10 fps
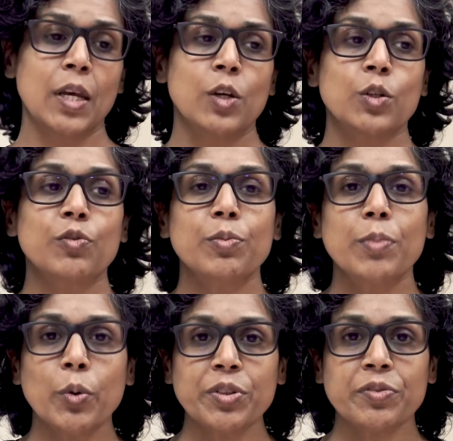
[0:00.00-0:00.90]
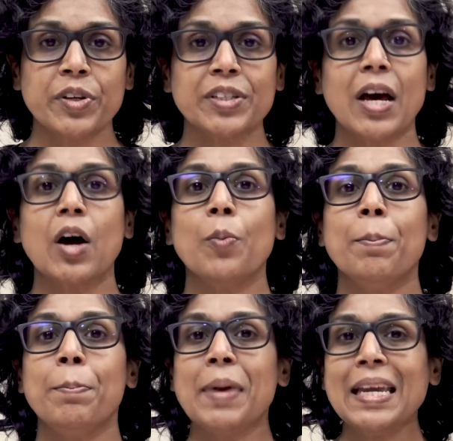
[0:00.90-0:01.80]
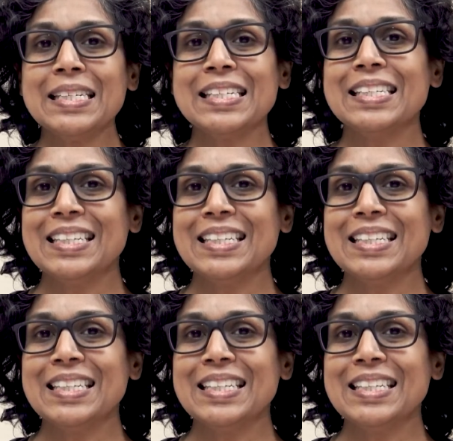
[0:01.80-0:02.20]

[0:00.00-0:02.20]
So for most of us, our base